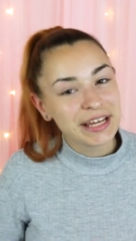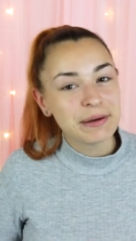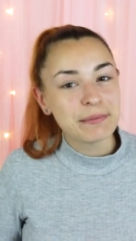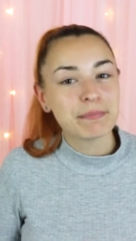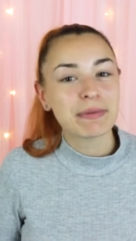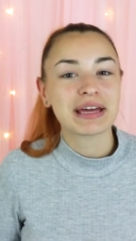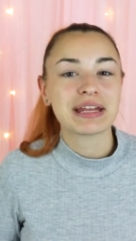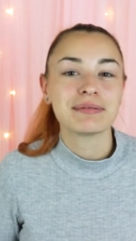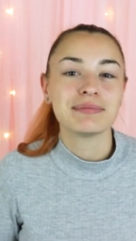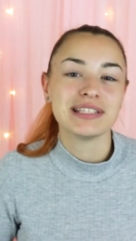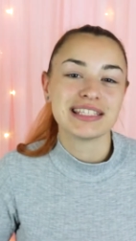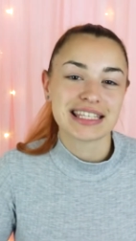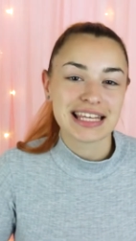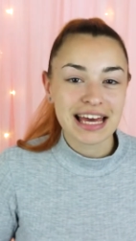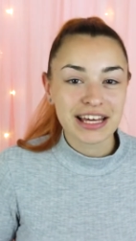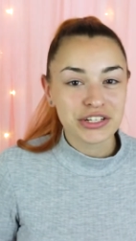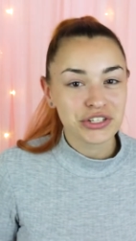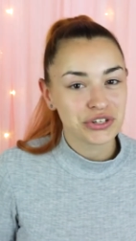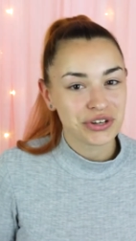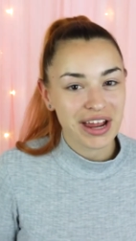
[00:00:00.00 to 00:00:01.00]
My name is
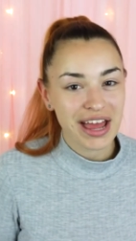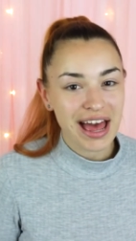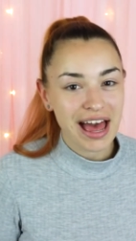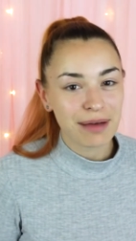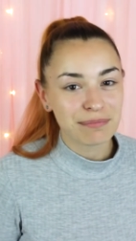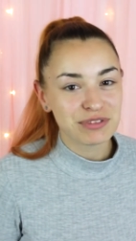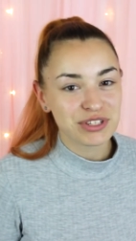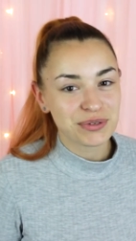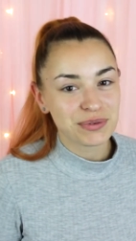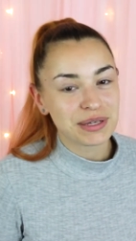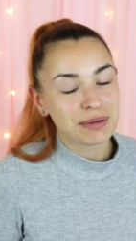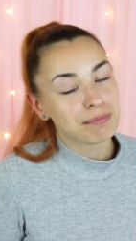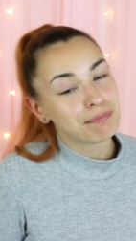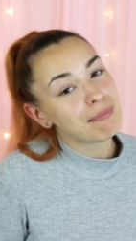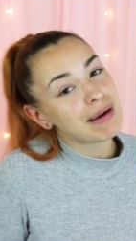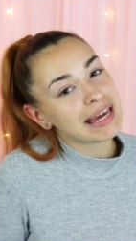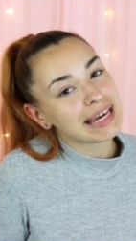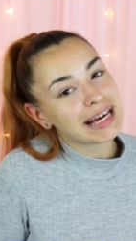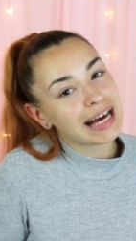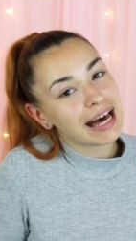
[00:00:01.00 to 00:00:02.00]
Andrea. I'm doing
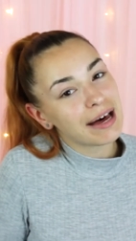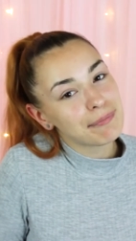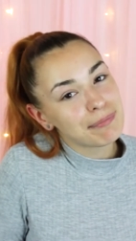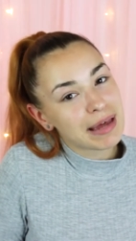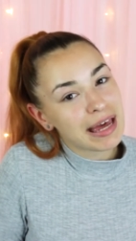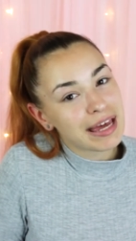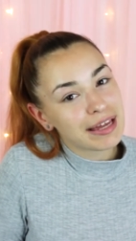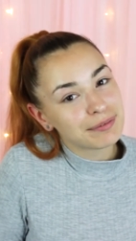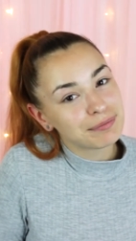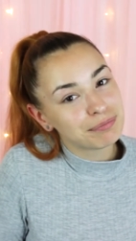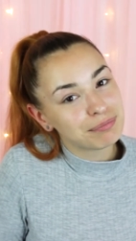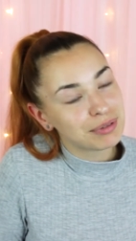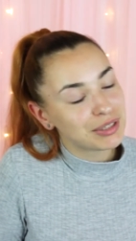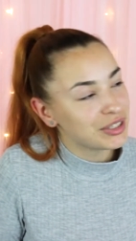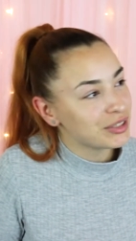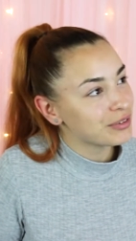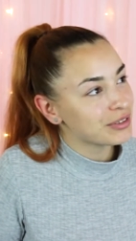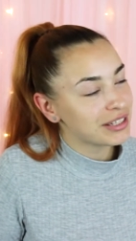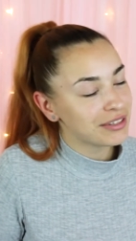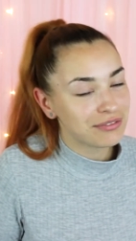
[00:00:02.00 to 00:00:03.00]
makeup and
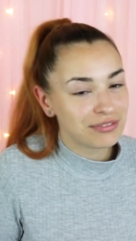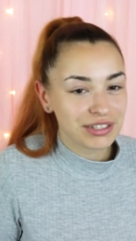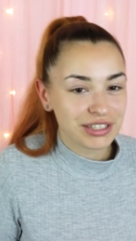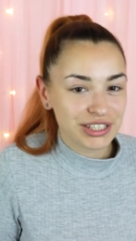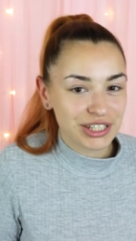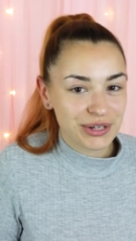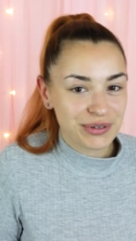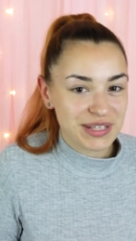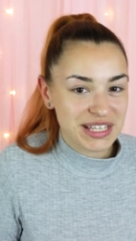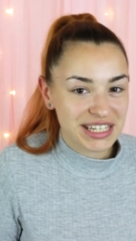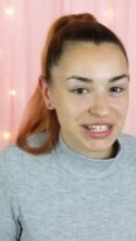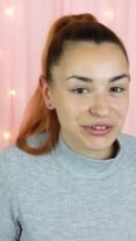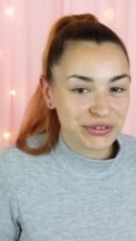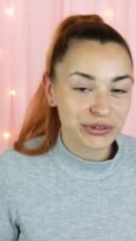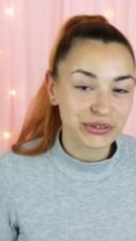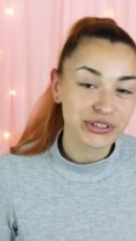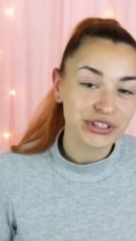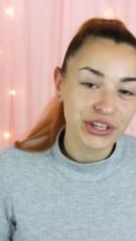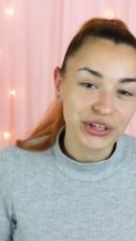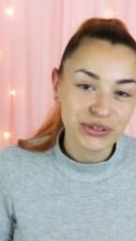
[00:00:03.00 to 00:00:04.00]
beauty videos here
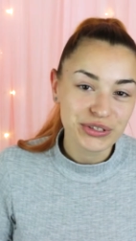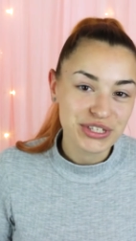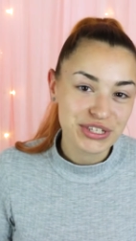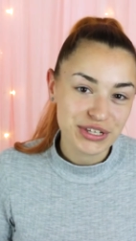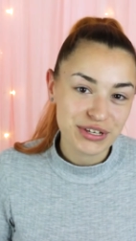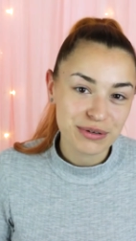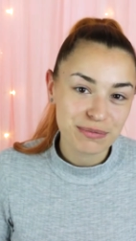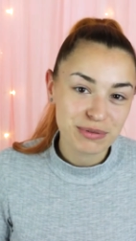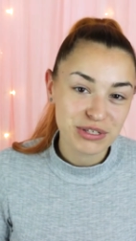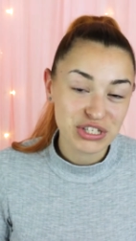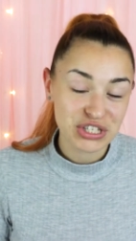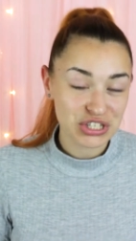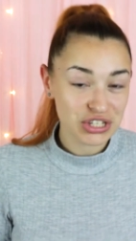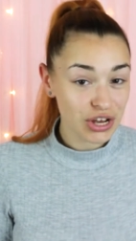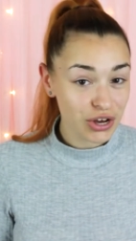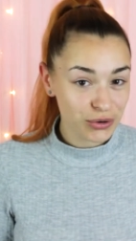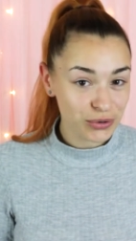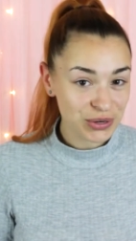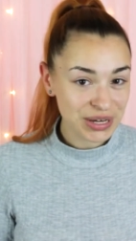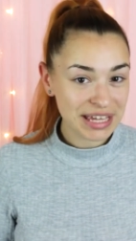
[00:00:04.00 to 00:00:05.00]
on YouTube,
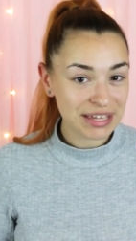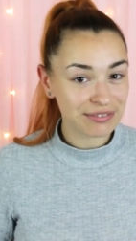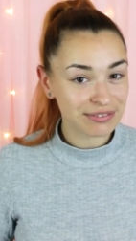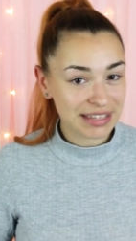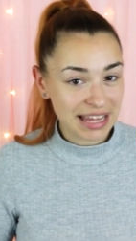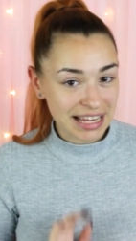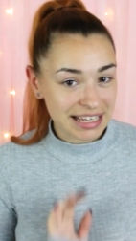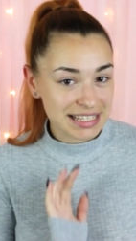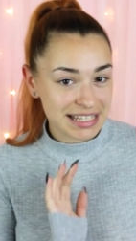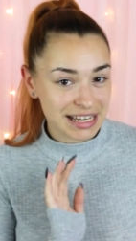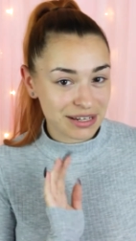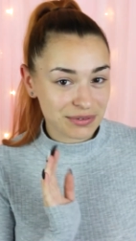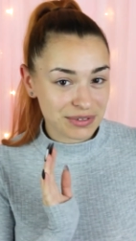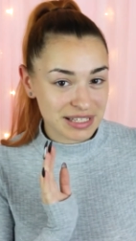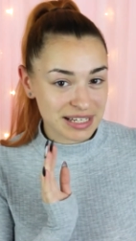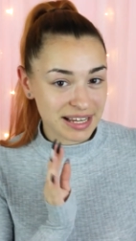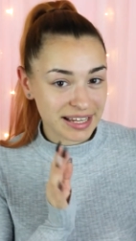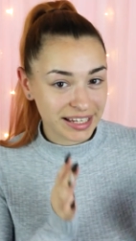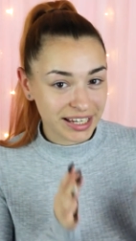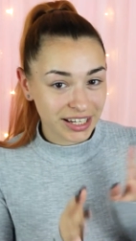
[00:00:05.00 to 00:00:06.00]
so if that
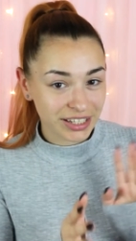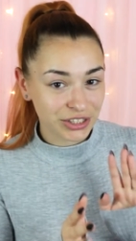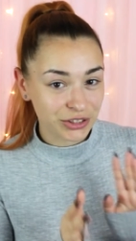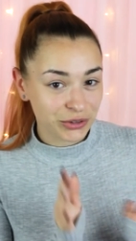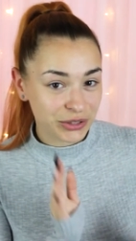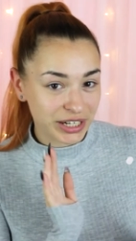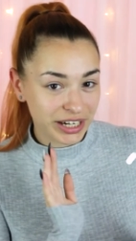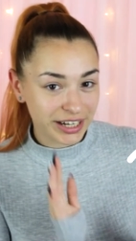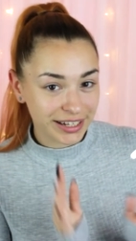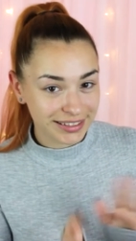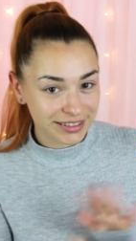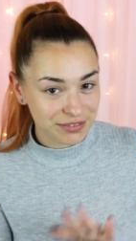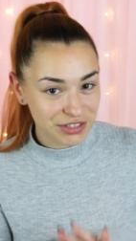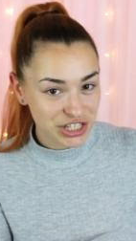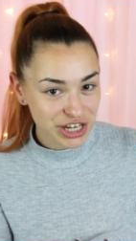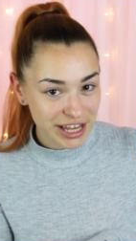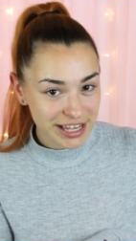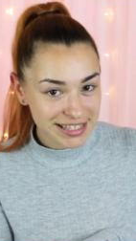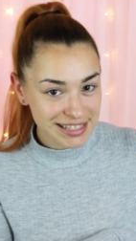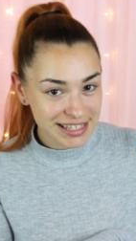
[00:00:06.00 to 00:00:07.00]
sounds like your kind of
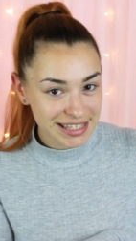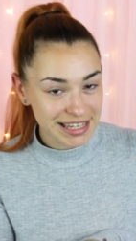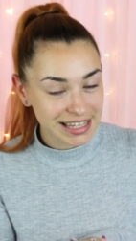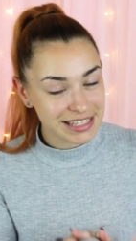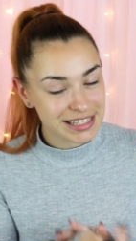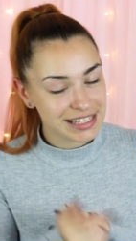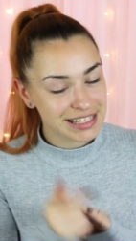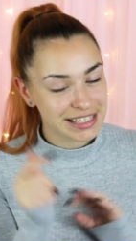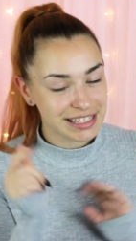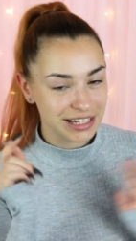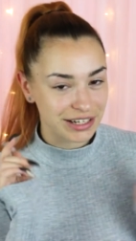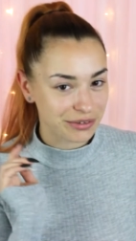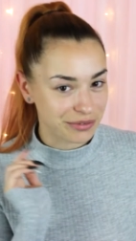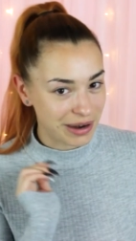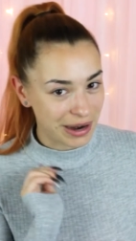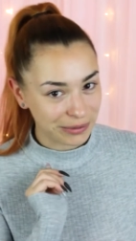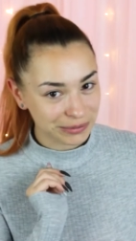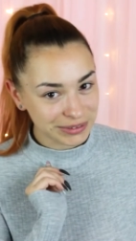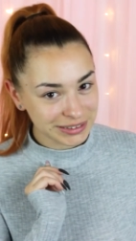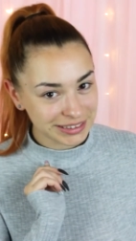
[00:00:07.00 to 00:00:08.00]
jazz, then stick
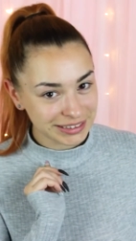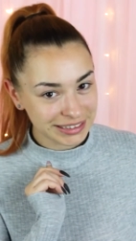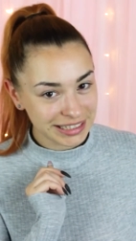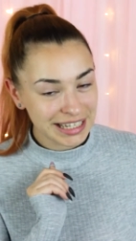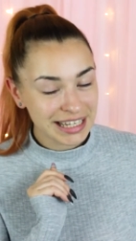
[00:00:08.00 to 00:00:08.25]
around.